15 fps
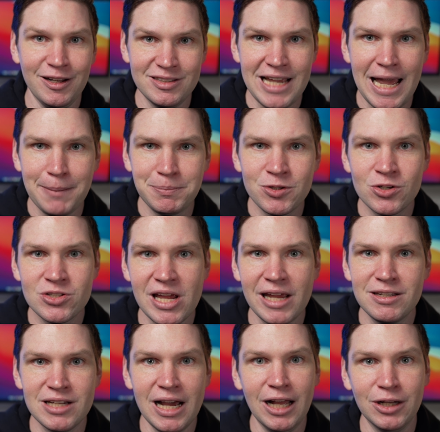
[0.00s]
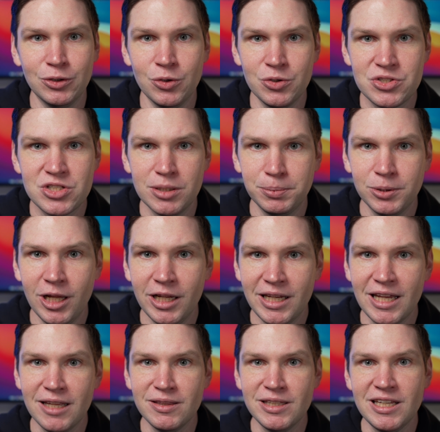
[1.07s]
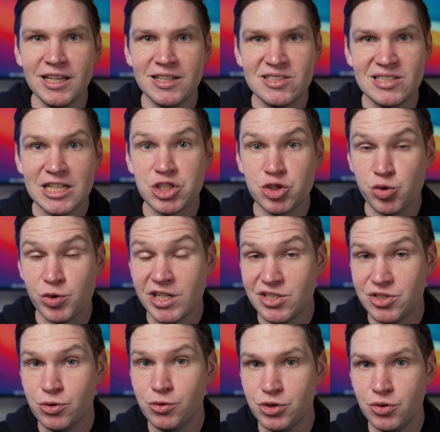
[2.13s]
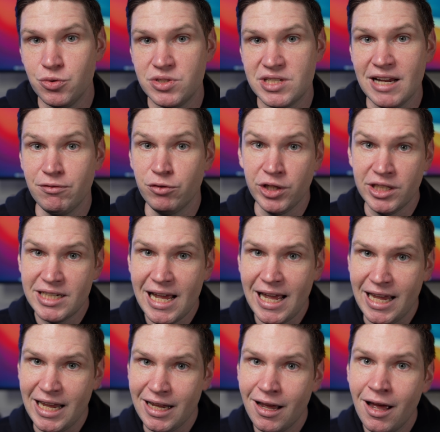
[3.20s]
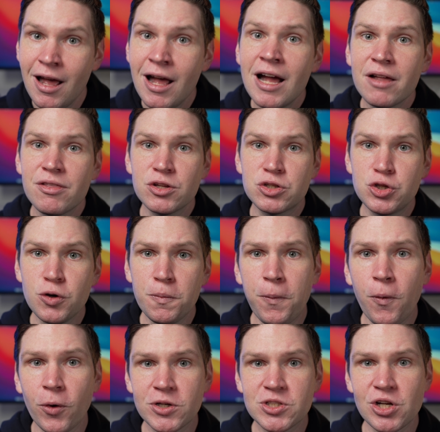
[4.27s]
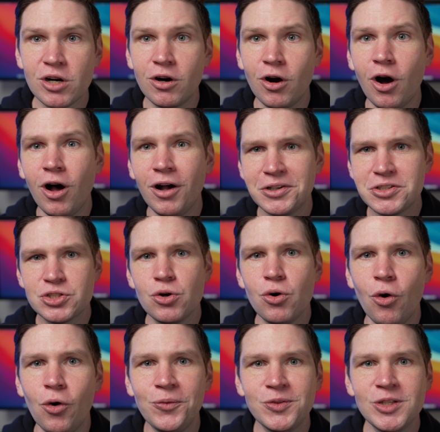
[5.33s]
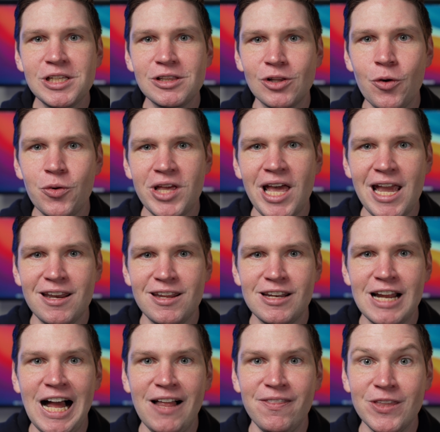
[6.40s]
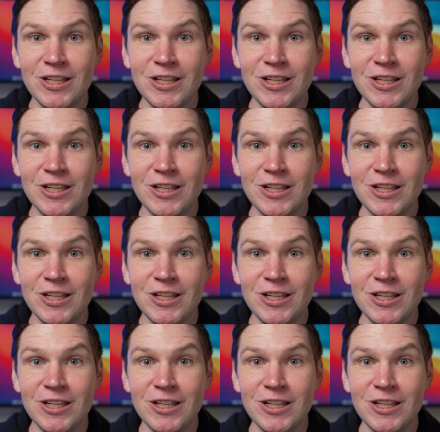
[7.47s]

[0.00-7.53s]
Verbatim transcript: adapters and dongles to plug in the accessories you use every day. The two ports are also only located on